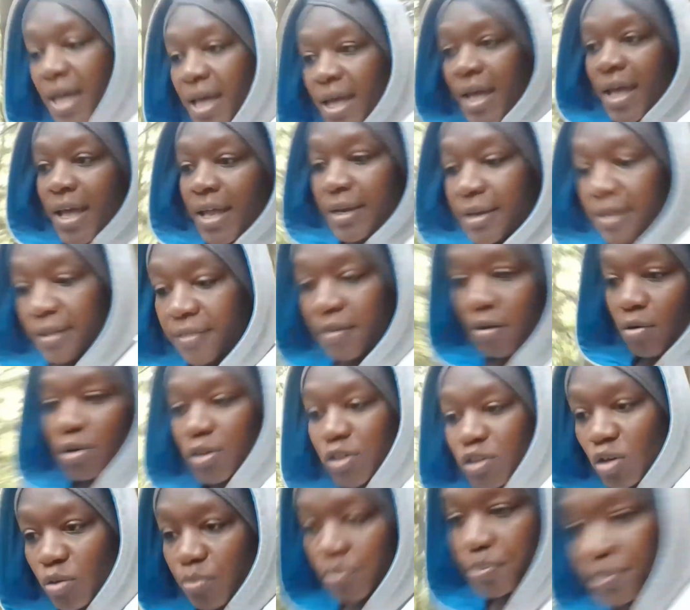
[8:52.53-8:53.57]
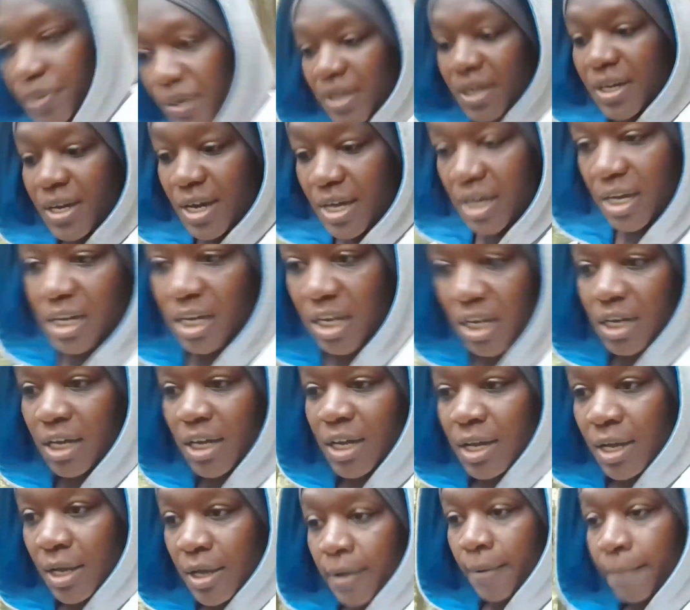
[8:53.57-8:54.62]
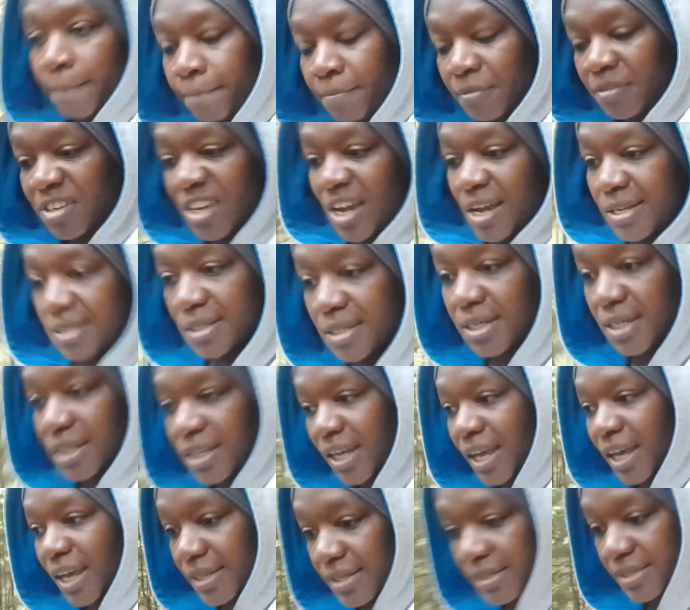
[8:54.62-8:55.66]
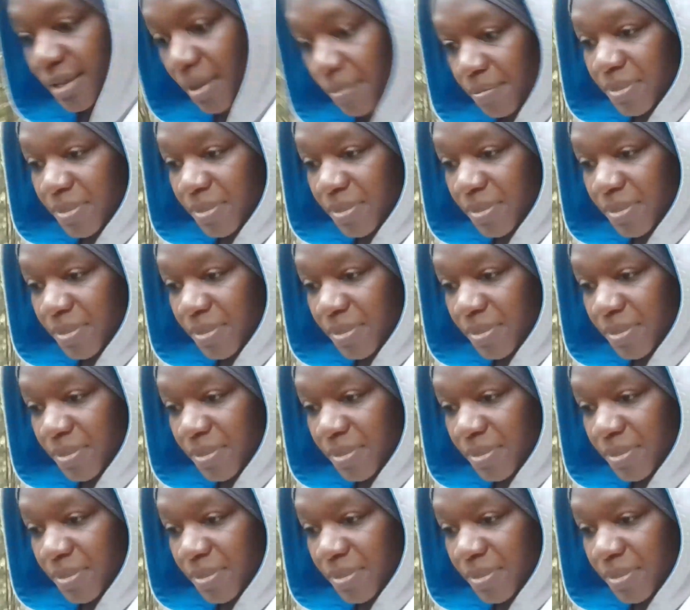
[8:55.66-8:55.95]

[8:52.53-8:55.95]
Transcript: And the reason being, just in case something